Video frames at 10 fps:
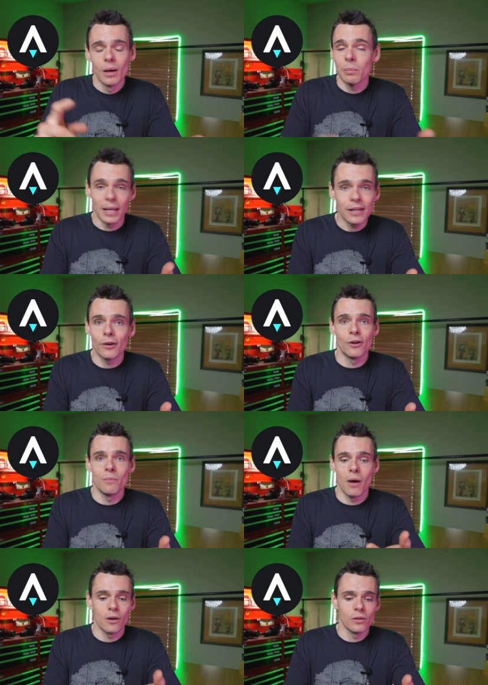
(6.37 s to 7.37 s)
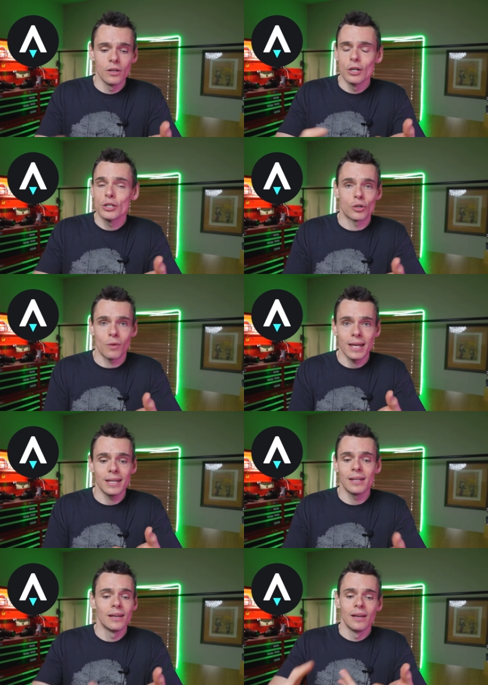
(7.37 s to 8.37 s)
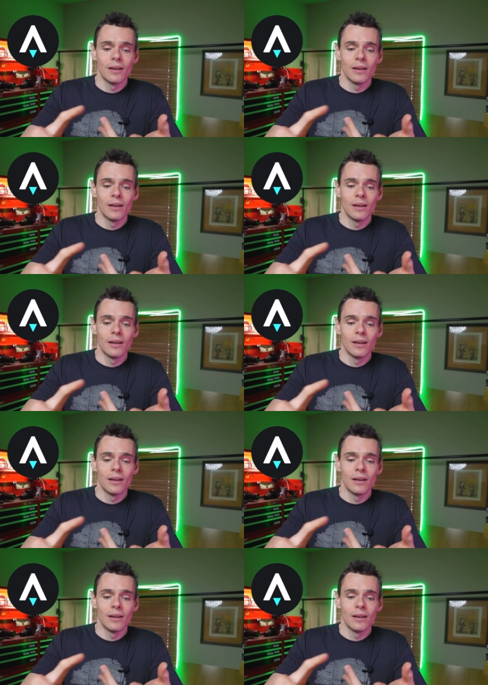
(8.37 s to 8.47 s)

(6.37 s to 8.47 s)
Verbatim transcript: Play to earn model, trade,